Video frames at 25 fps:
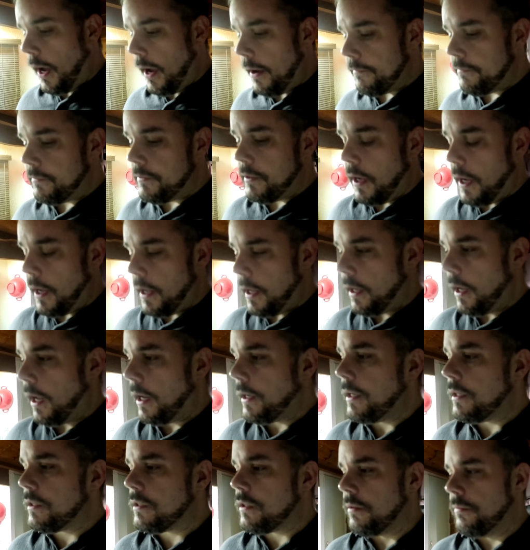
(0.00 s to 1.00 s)
I've, I,
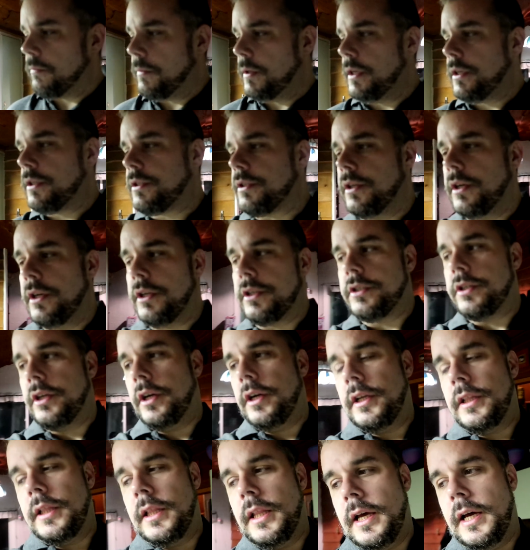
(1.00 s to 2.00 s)
I did some research
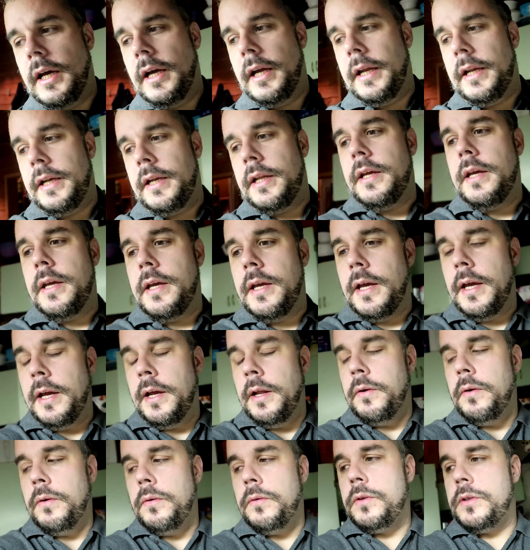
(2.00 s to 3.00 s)
online
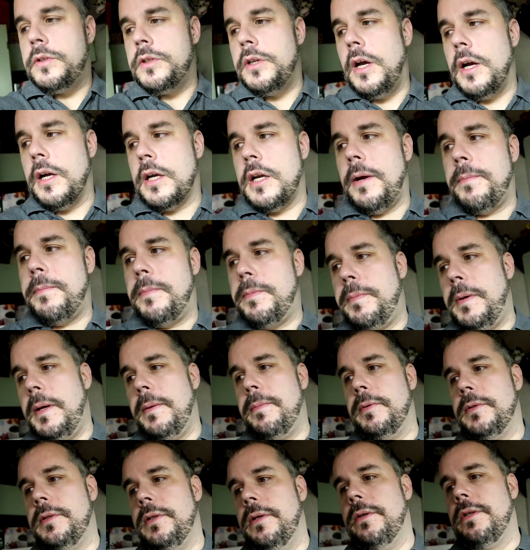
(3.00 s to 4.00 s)
and saw a couple
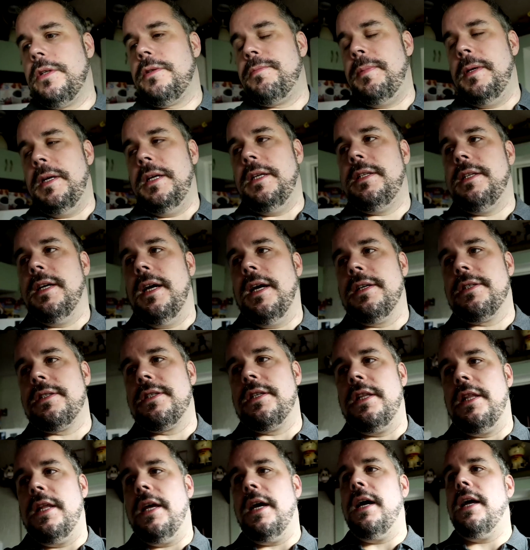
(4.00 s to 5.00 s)
people doing speed
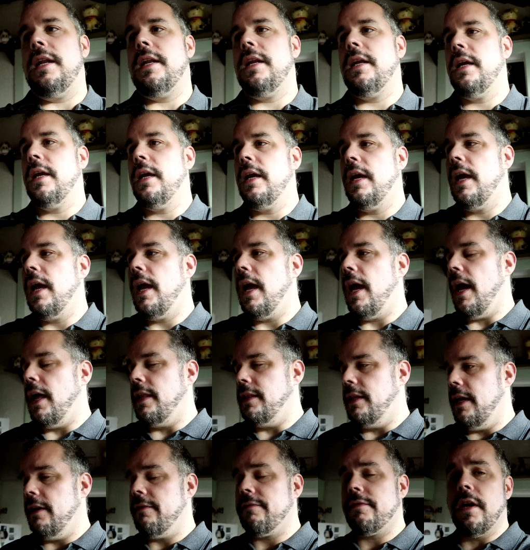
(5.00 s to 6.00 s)
tests and that
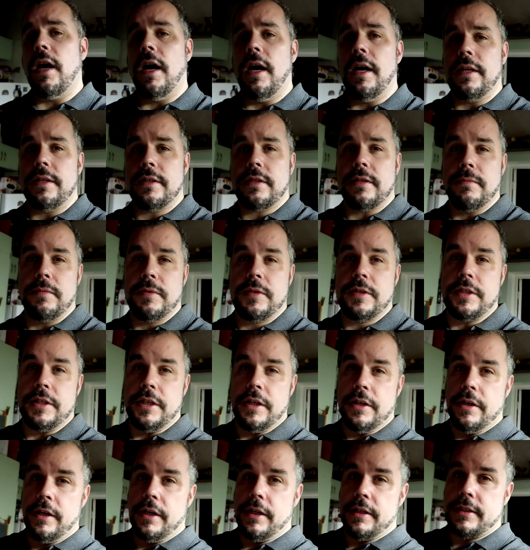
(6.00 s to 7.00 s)
and they've gotten some
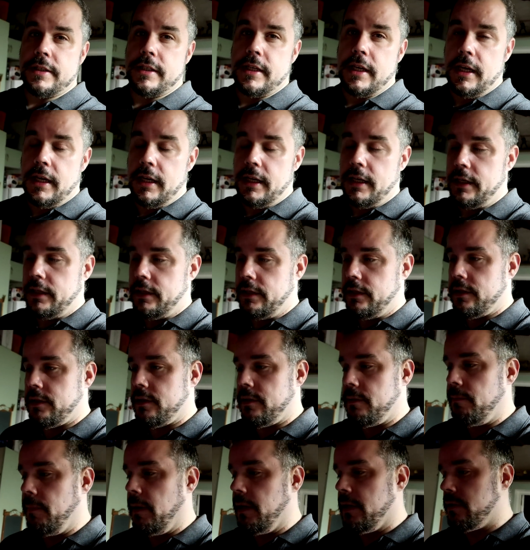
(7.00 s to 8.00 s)
serious
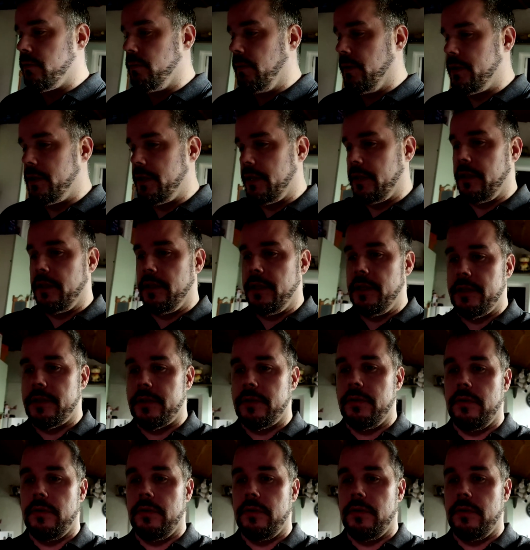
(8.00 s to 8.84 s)
gains by switching to this